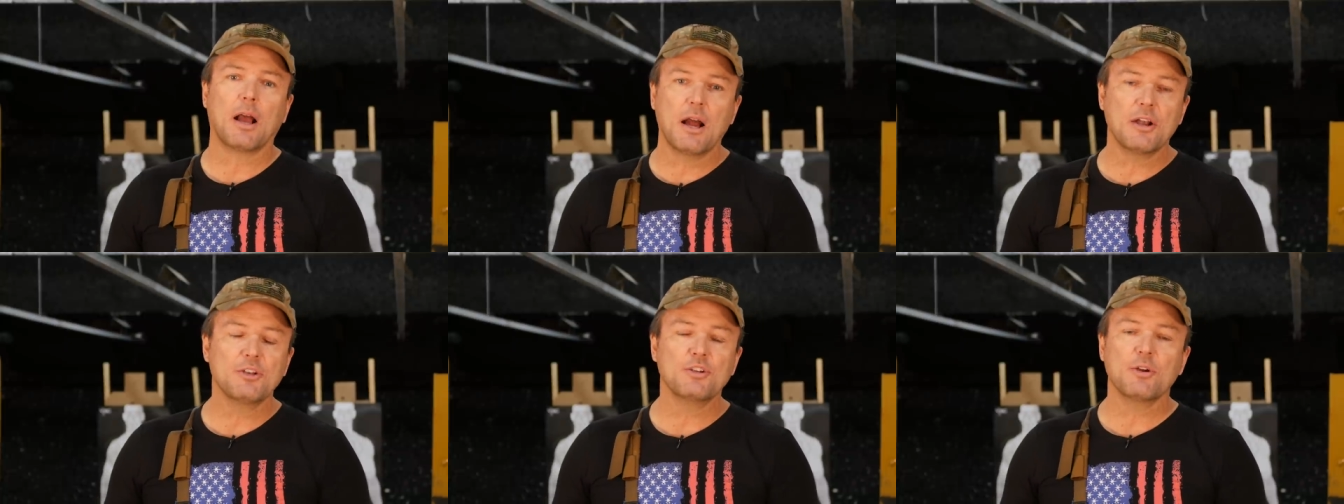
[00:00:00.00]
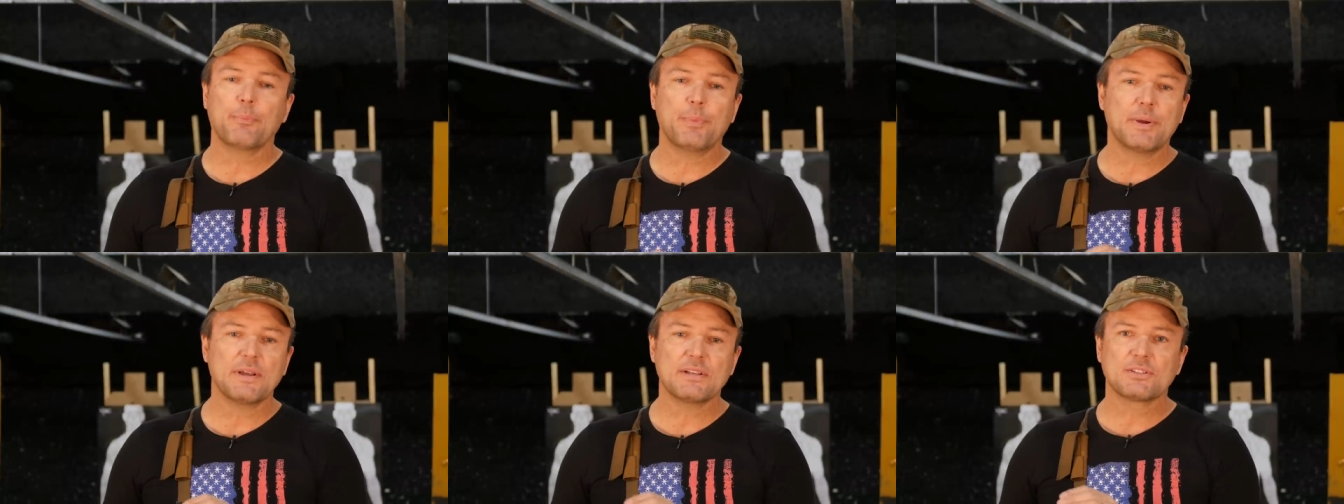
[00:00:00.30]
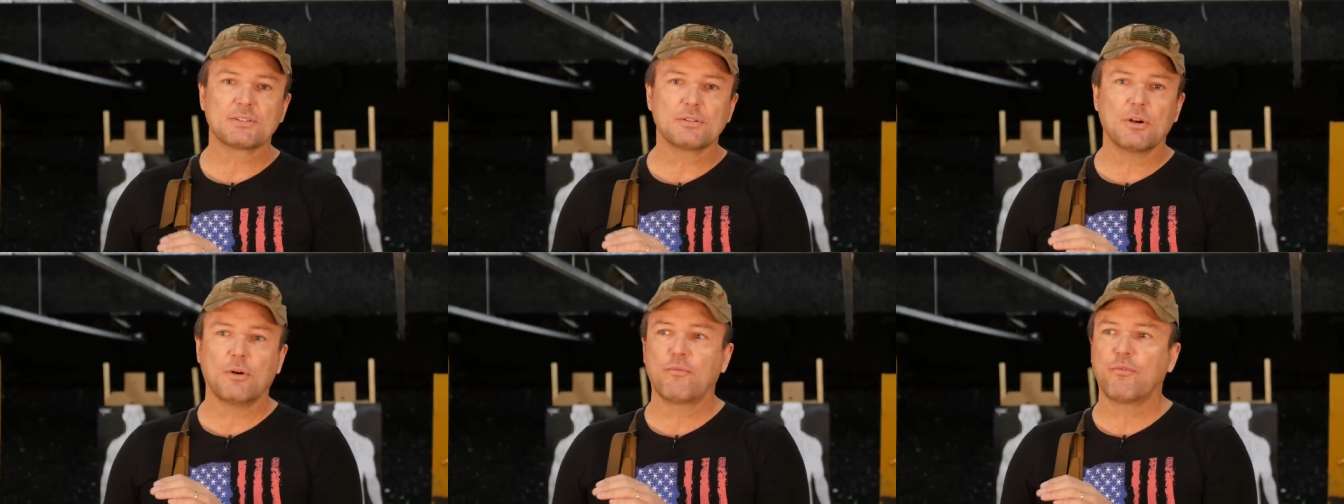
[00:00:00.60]
on your
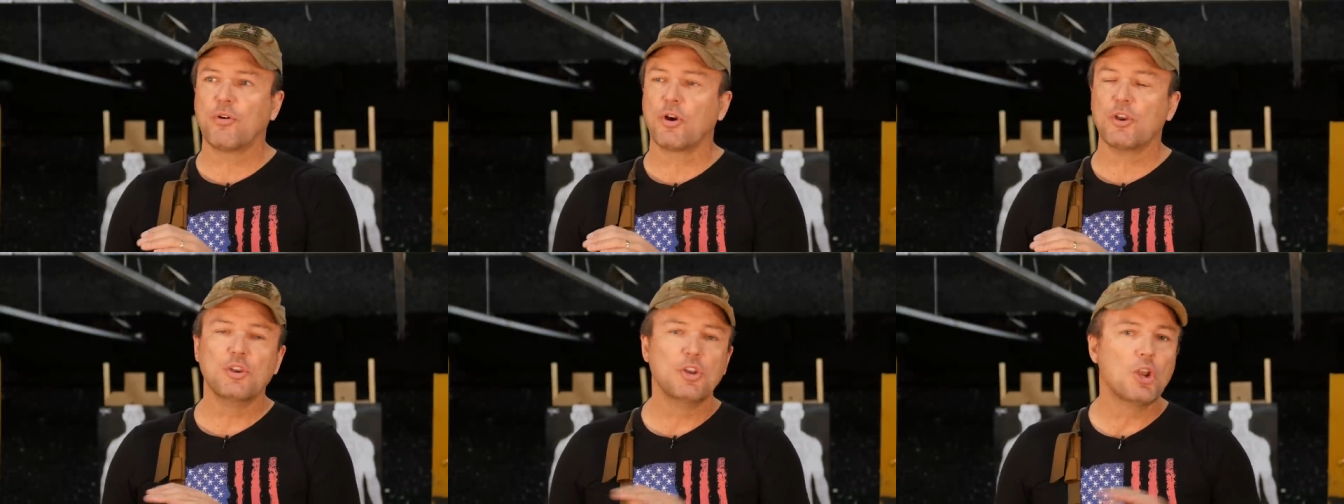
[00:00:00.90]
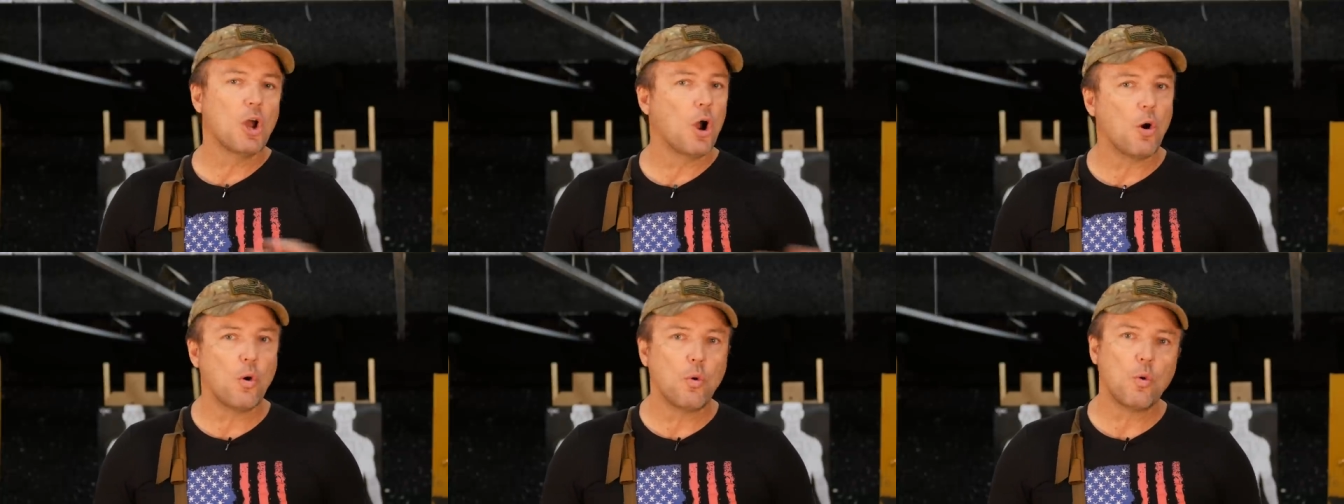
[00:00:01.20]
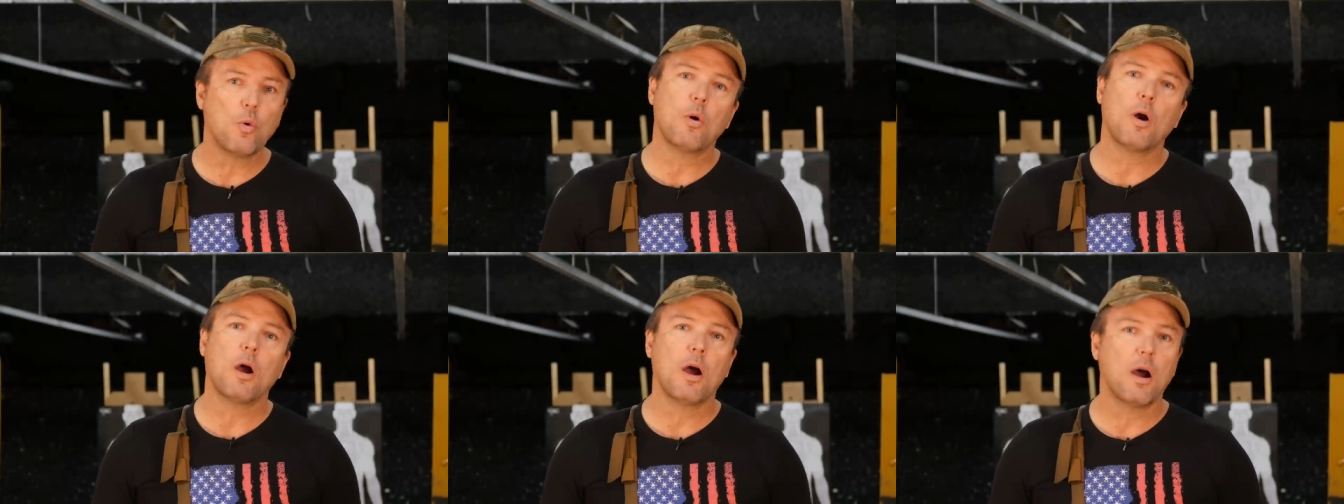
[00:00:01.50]
pistol for
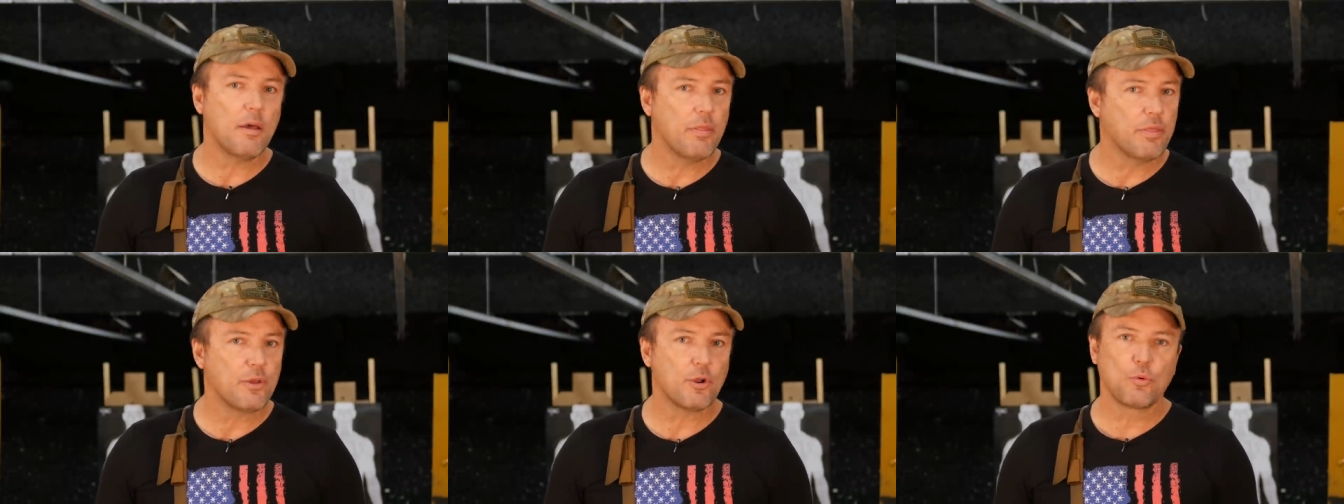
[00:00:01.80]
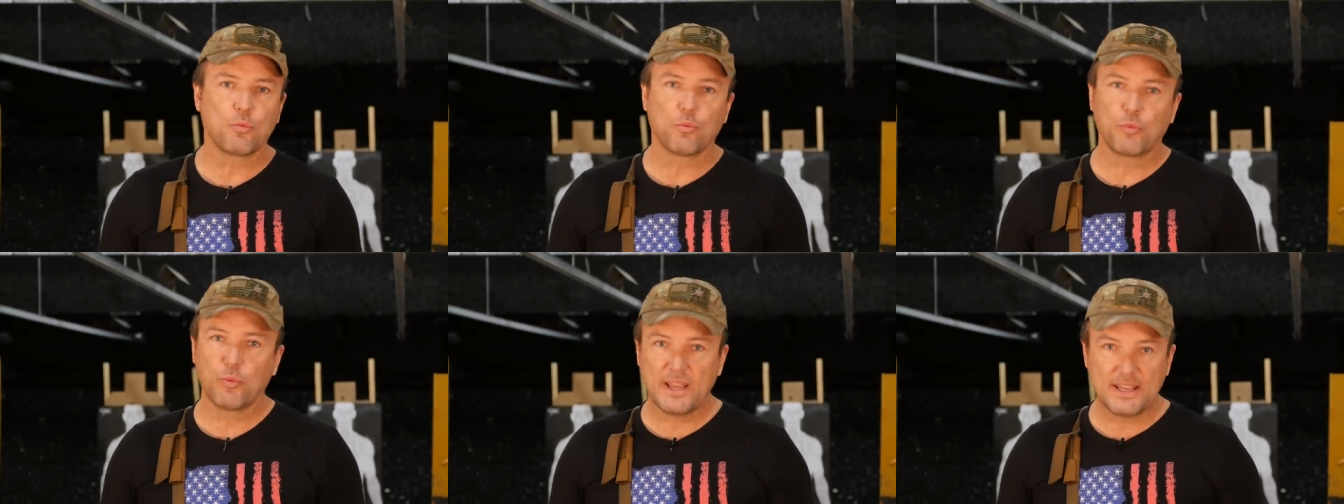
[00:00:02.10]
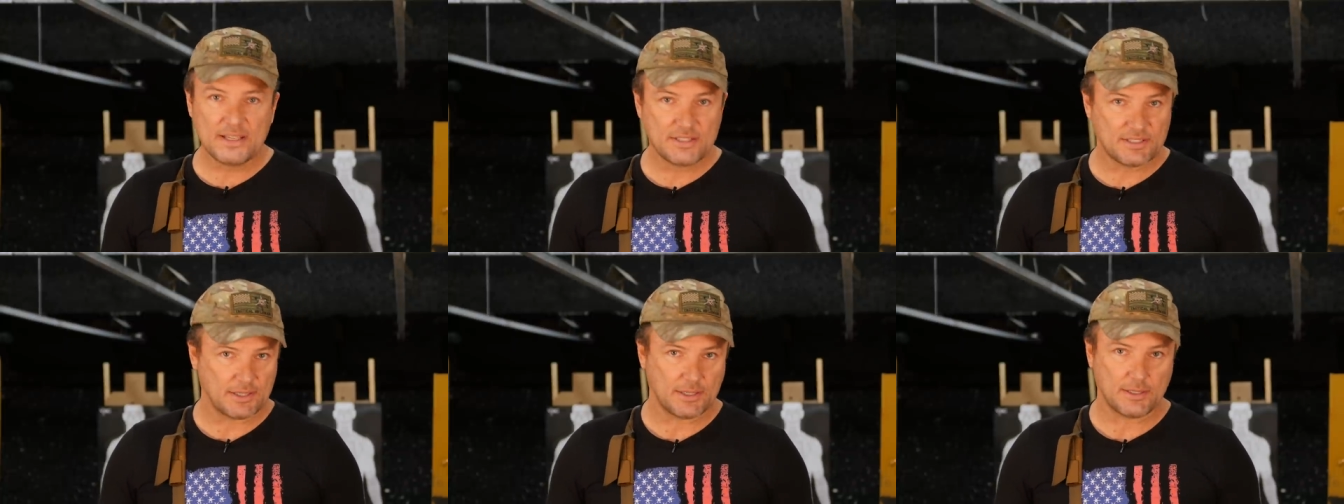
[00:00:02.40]
no other
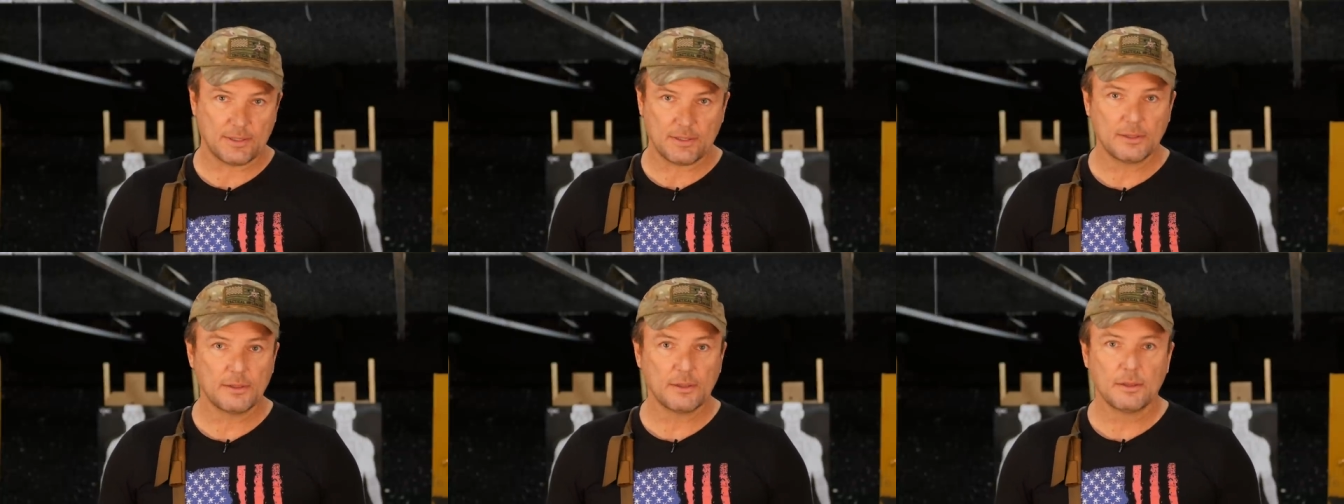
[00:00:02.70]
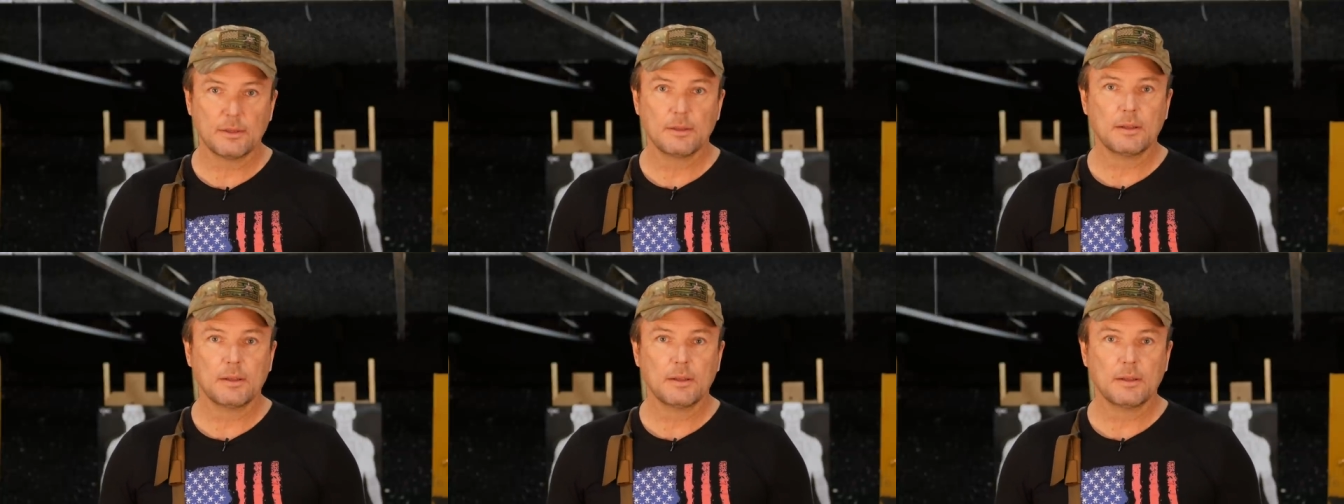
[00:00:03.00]
reason,